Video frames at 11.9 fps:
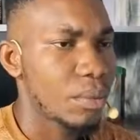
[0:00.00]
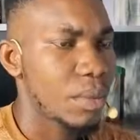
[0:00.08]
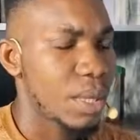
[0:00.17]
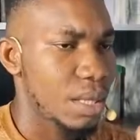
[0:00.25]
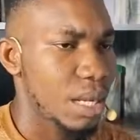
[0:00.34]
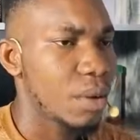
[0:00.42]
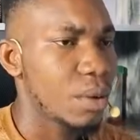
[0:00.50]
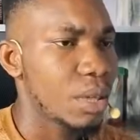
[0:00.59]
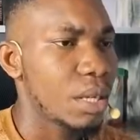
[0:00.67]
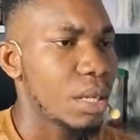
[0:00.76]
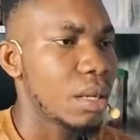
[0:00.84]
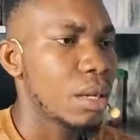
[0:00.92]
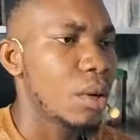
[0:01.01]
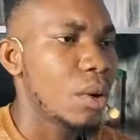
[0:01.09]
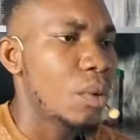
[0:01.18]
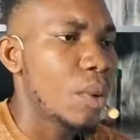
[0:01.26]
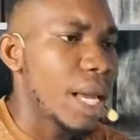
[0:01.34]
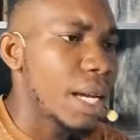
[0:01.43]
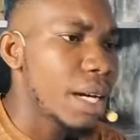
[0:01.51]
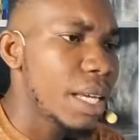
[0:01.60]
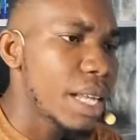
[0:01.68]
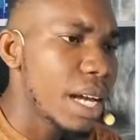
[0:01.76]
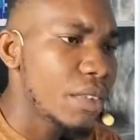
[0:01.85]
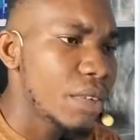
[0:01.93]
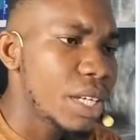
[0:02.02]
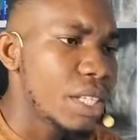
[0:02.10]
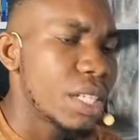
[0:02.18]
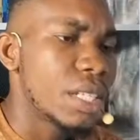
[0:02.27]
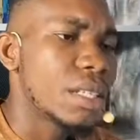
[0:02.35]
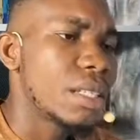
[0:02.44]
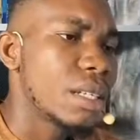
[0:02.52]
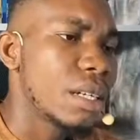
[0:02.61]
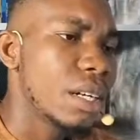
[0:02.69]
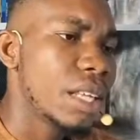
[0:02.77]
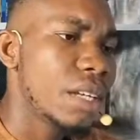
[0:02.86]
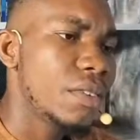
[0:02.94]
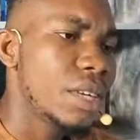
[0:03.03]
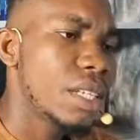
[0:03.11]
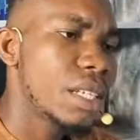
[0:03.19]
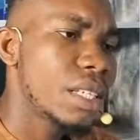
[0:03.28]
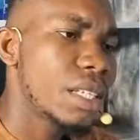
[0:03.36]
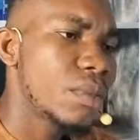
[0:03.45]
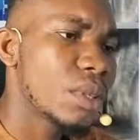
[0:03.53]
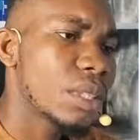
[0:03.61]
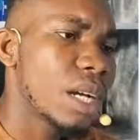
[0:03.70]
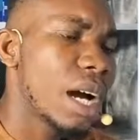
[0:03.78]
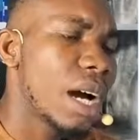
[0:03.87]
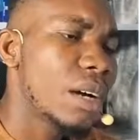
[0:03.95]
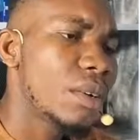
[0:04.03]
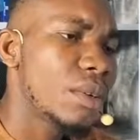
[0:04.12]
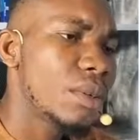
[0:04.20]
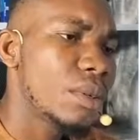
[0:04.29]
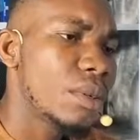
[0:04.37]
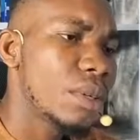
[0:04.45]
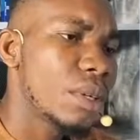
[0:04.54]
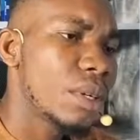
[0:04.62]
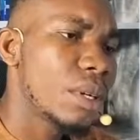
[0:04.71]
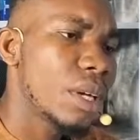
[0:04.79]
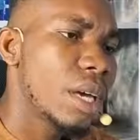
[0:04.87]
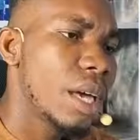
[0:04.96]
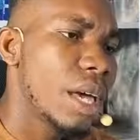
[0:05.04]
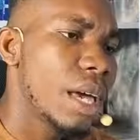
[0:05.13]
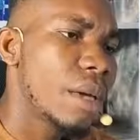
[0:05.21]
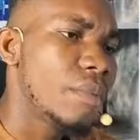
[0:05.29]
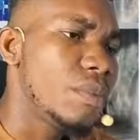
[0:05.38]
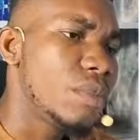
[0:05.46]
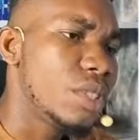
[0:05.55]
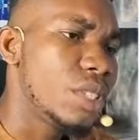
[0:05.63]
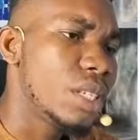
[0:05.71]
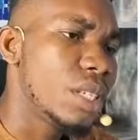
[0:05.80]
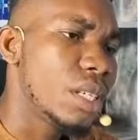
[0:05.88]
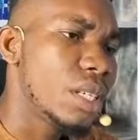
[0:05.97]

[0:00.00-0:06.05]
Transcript: Is that okay? When Grignard reagent is what? Arrow MgX.